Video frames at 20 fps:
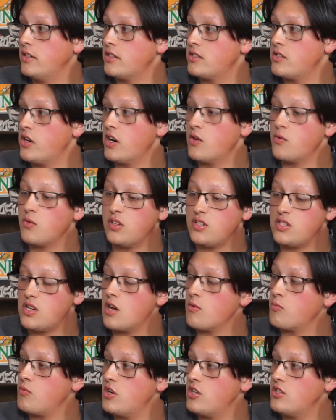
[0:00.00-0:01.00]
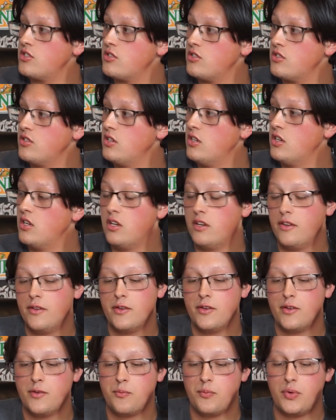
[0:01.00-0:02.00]
So I didn't really talk much,
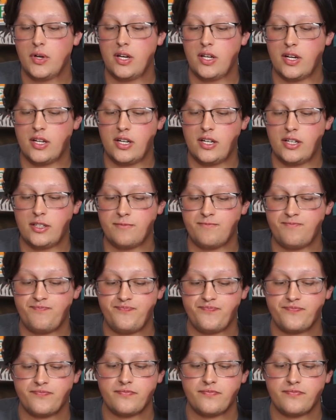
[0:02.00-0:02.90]
but